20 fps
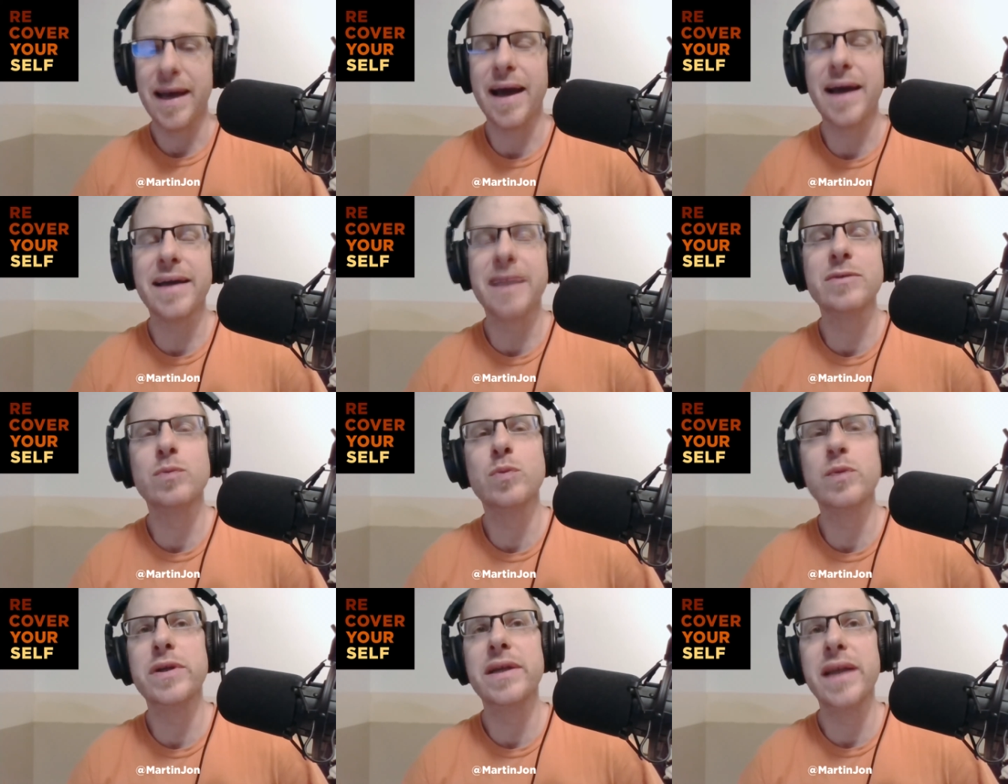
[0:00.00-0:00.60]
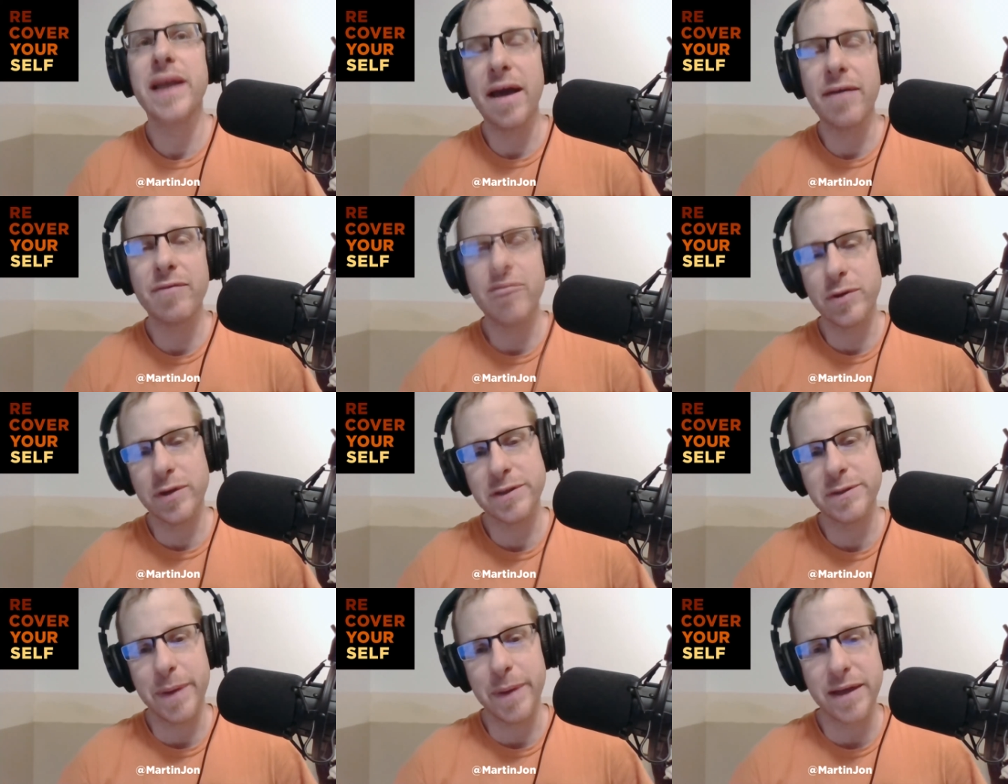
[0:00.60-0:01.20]
I would
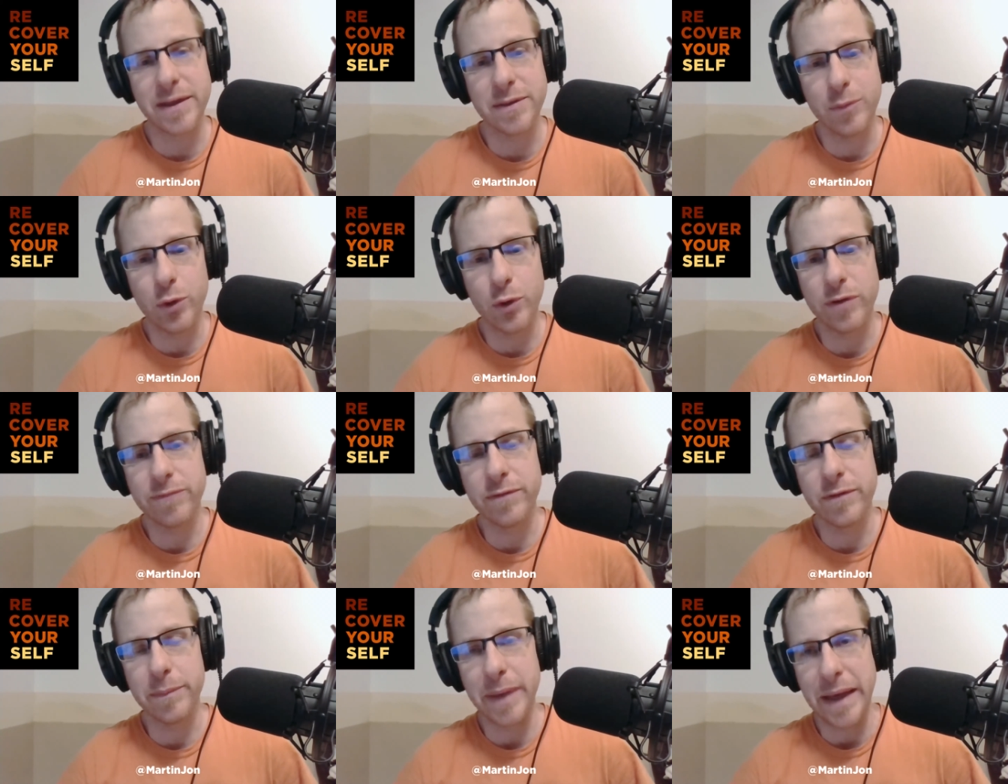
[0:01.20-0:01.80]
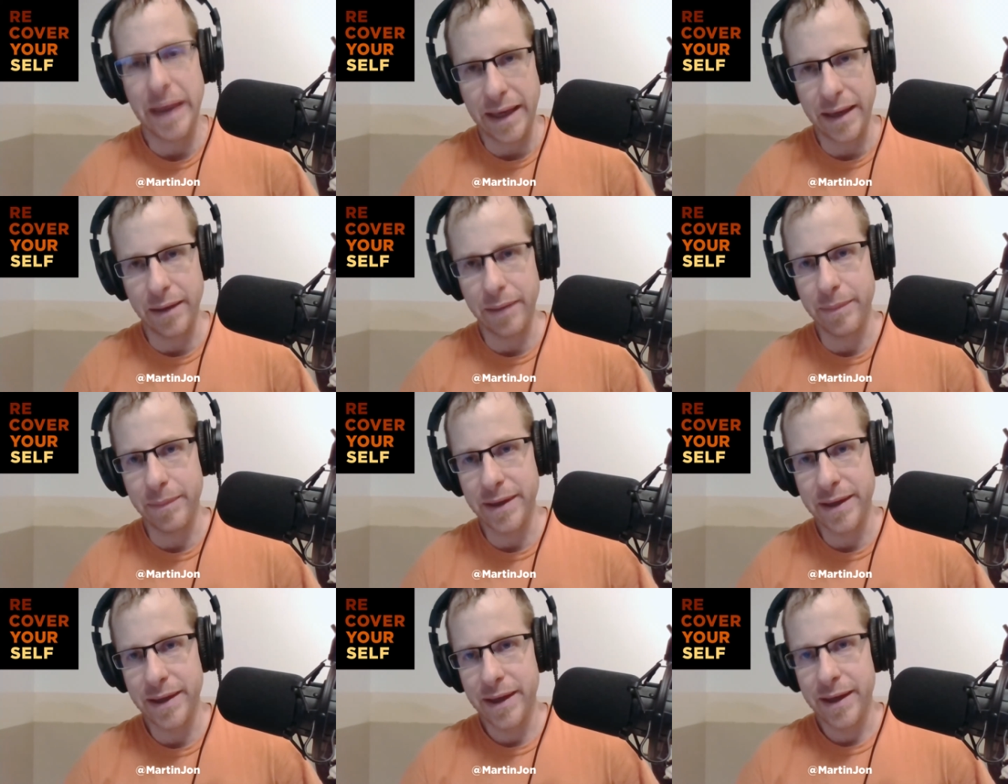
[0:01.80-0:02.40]
never expect more from
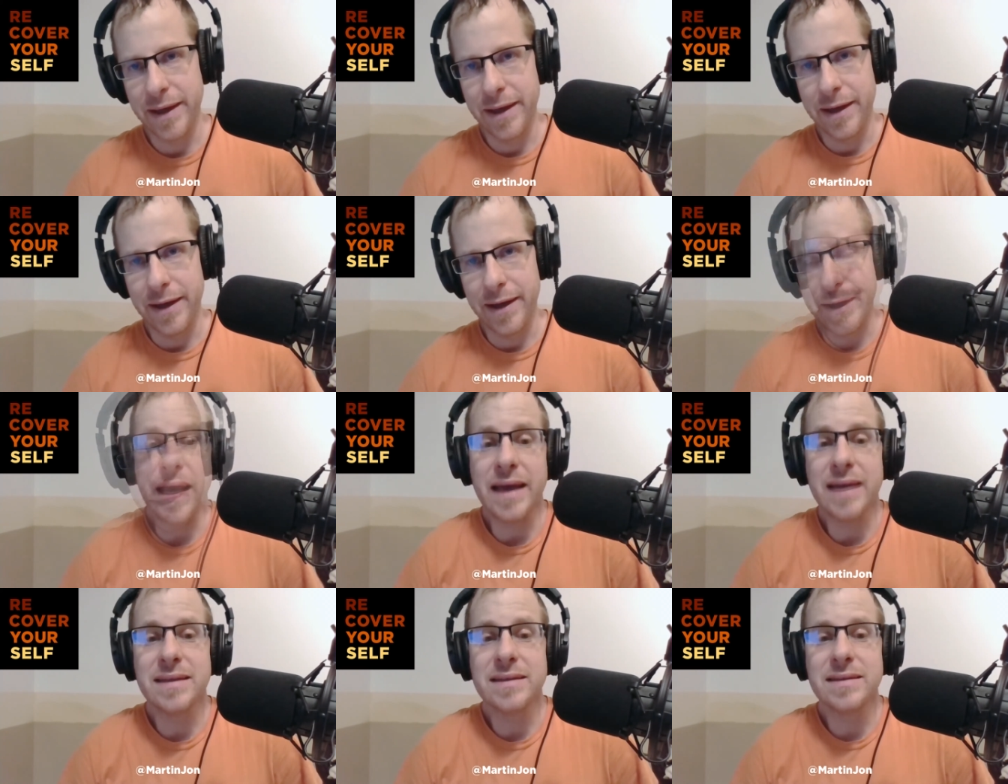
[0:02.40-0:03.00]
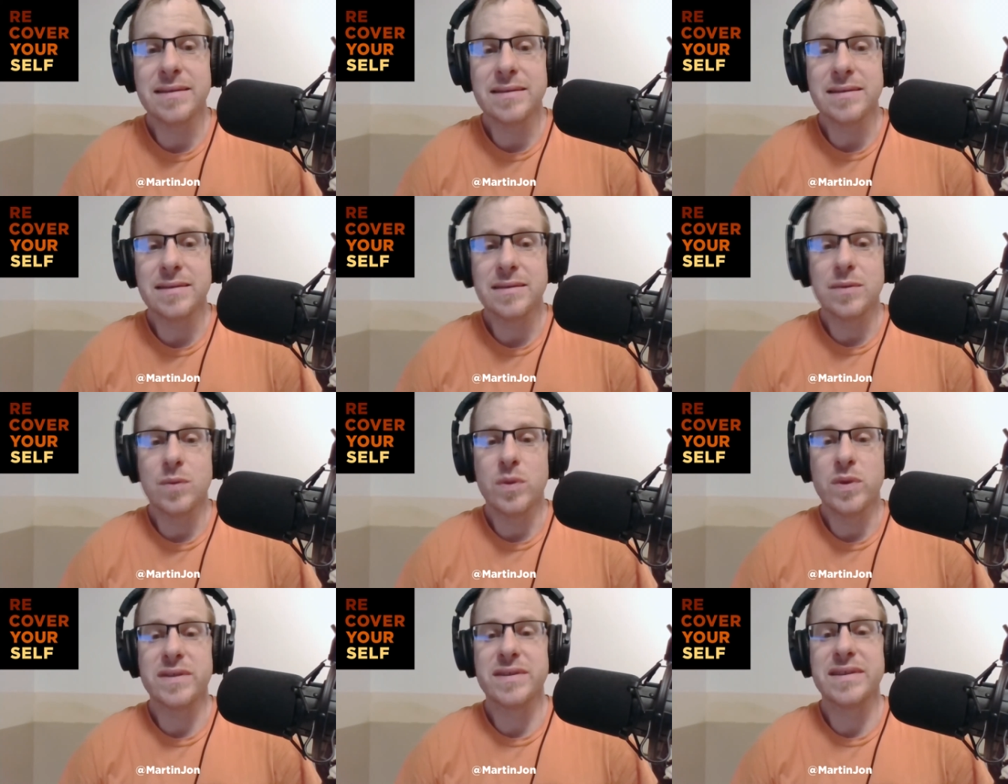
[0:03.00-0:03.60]
him. And
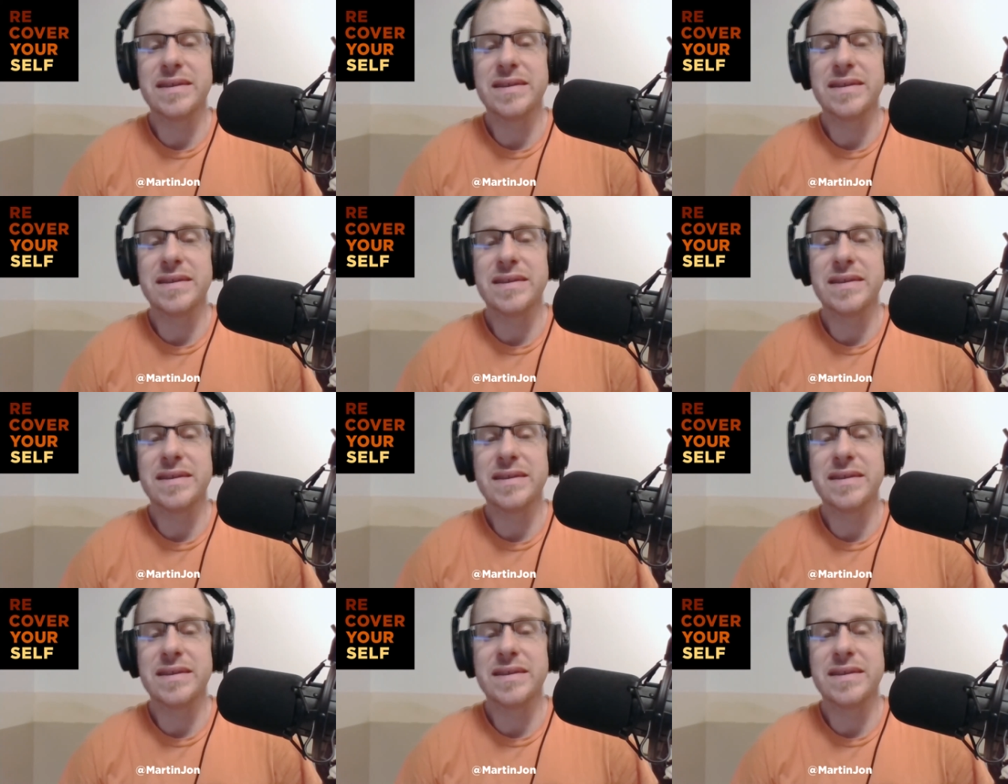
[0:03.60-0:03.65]
we're